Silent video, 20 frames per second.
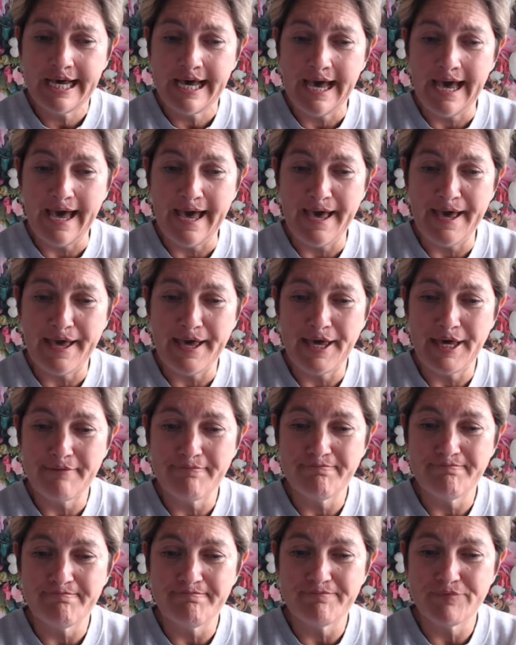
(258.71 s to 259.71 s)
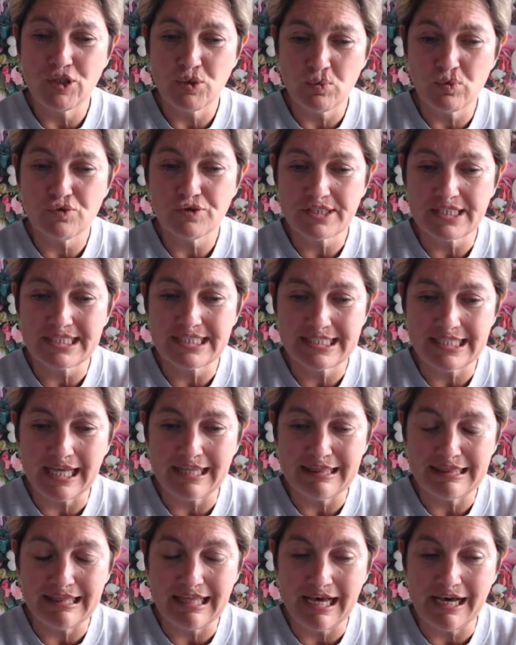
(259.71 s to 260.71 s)
you
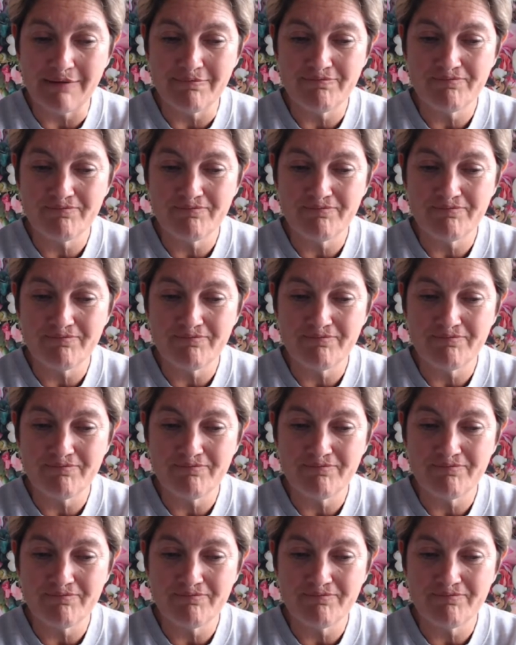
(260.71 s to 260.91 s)
understand that.